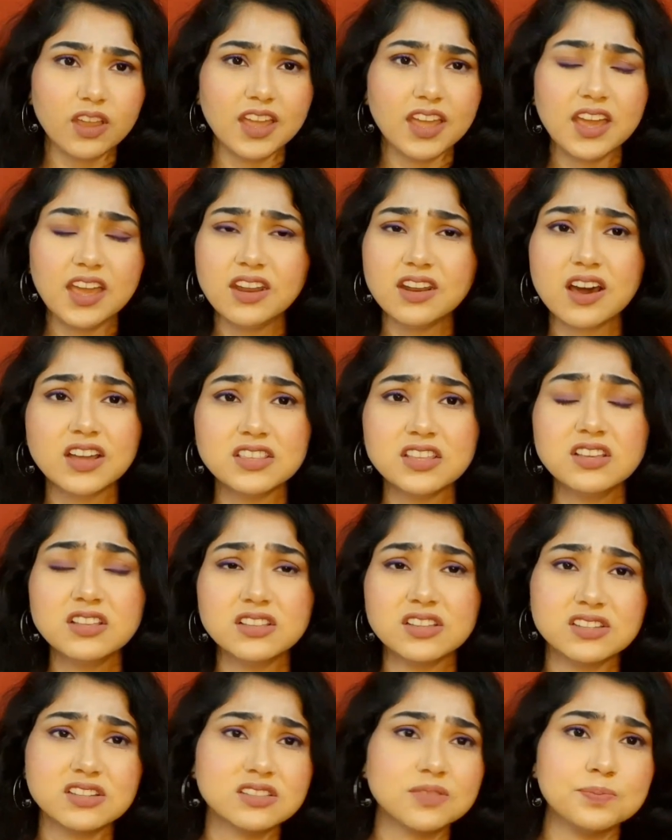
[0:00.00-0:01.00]
And I
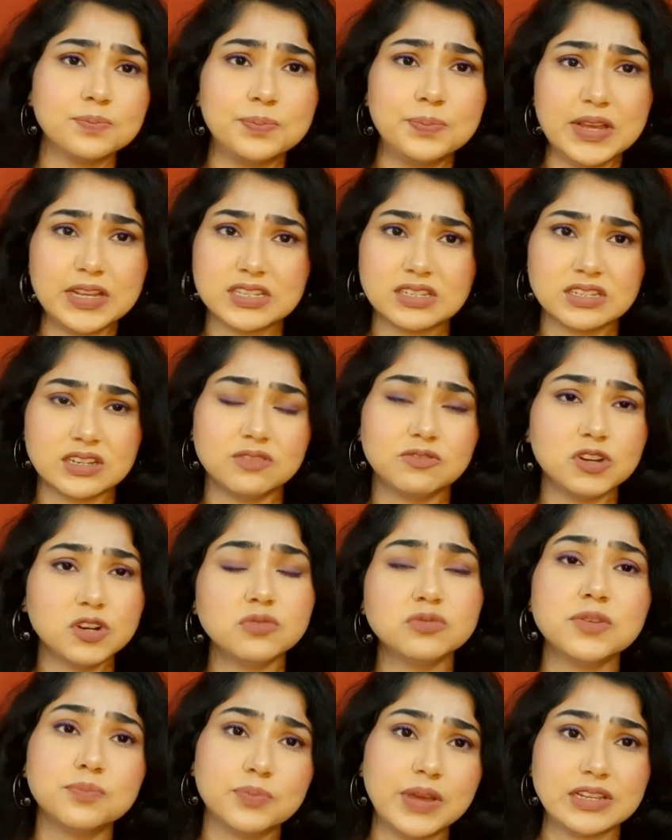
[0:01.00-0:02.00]
think this is the best, one
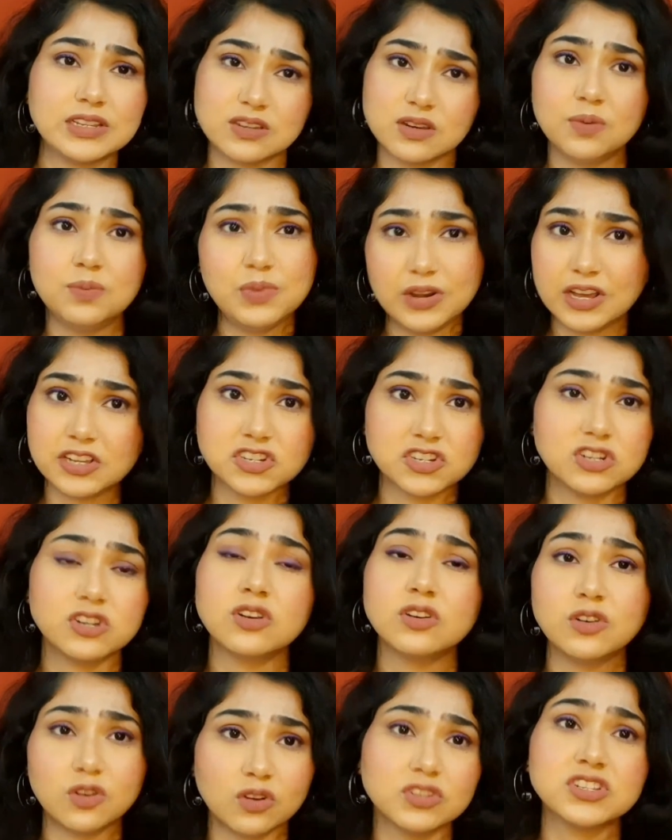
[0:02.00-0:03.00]
of the best blush
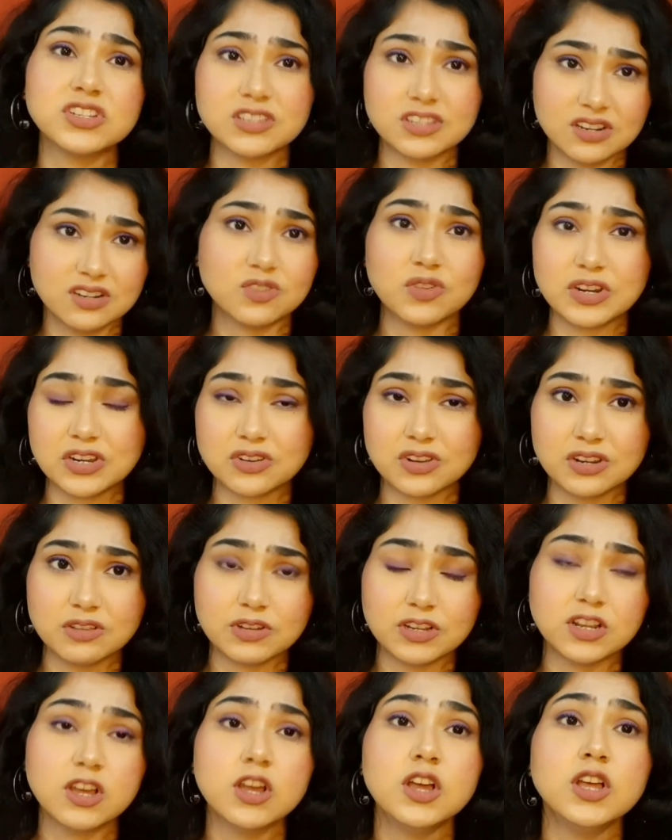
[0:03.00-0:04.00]
launches in
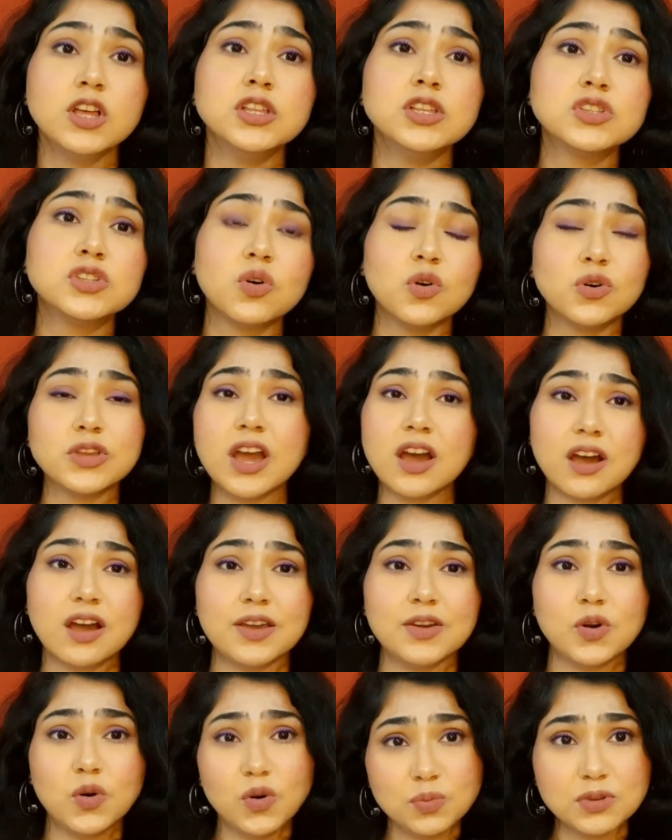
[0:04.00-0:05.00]
2021. So yeah,
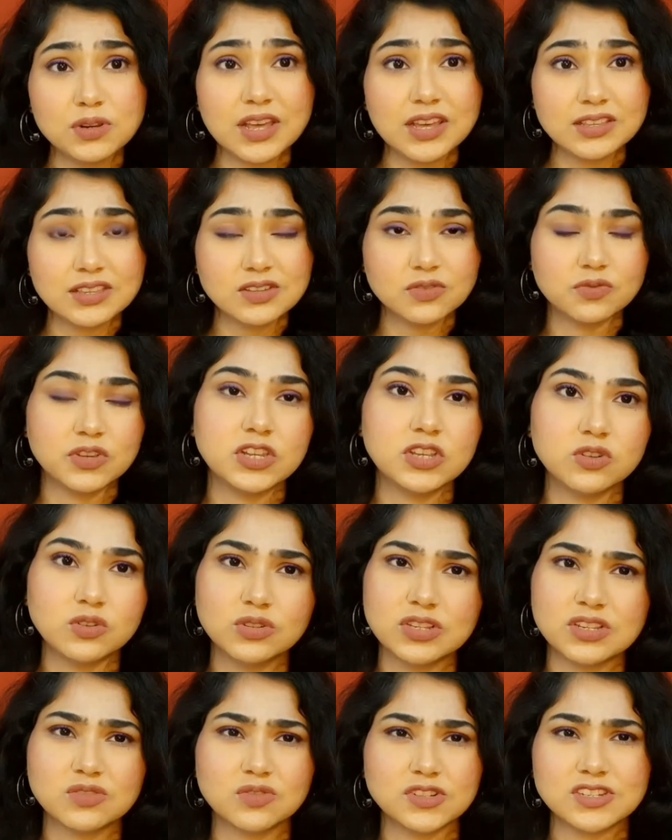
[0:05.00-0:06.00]
I hope you like this
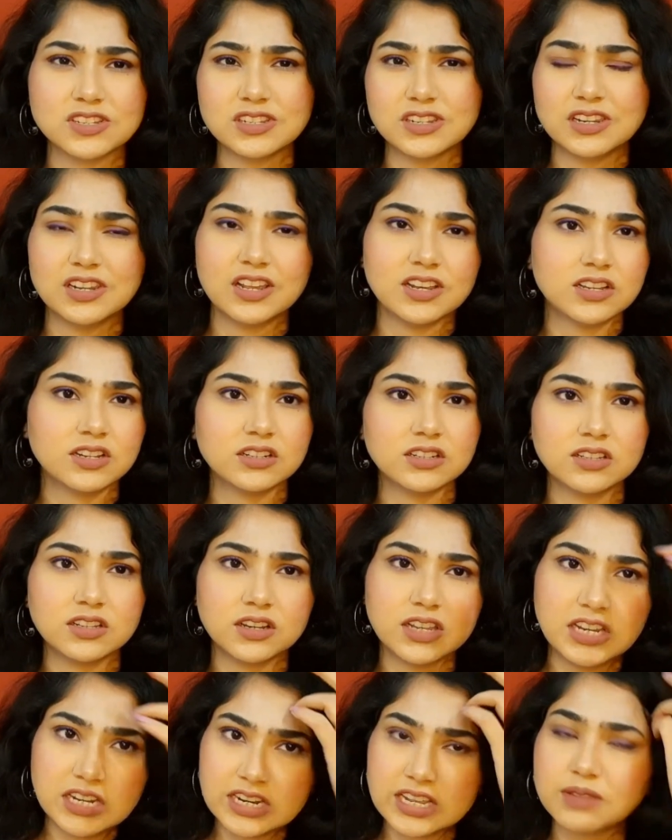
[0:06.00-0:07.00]
video. This was like
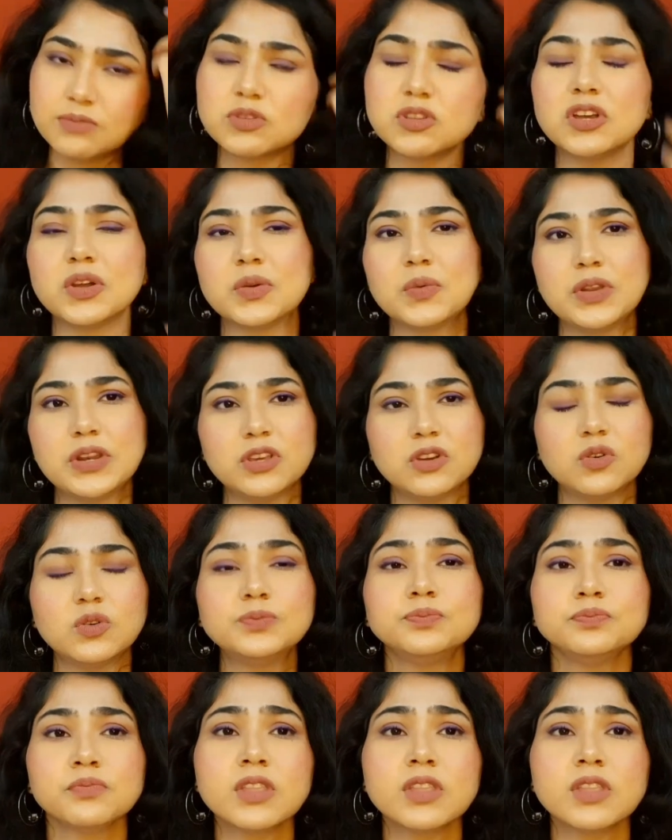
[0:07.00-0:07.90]
the in-depth video.